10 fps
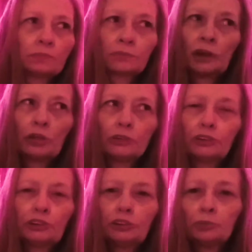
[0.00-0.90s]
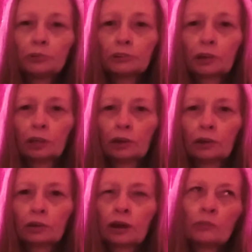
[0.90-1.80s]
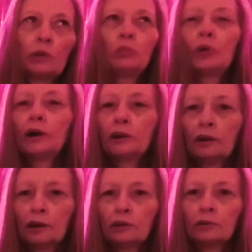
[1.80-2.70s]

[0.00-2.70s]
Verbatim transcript: other YouTubers I like. I mean, why not?